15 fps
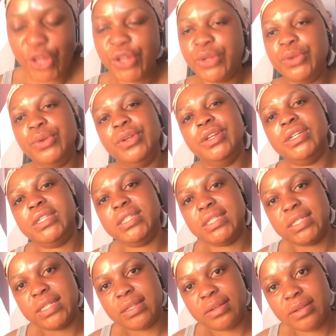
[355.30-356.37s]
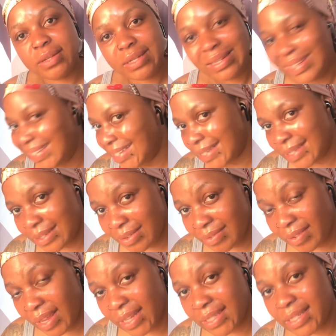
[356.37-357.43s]
You need a
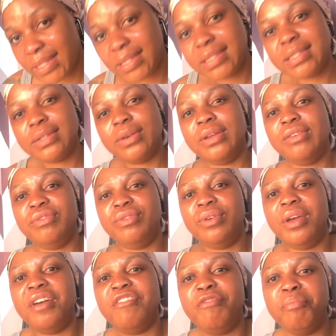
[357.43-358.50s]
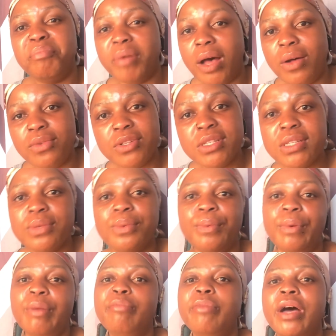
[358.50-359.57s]
disinfectant. If you have bowls,
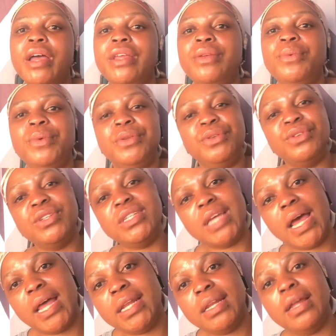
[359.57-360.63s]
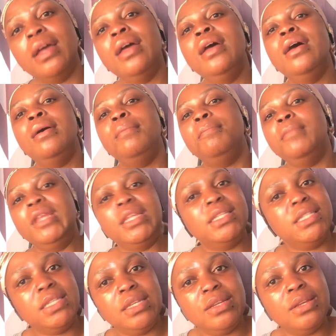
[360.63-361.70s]
whereby when you're done
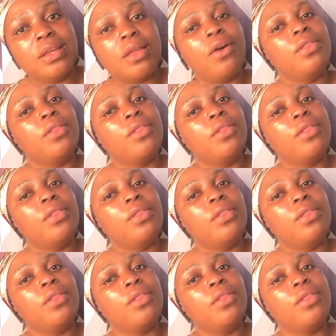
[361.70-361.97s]
mixing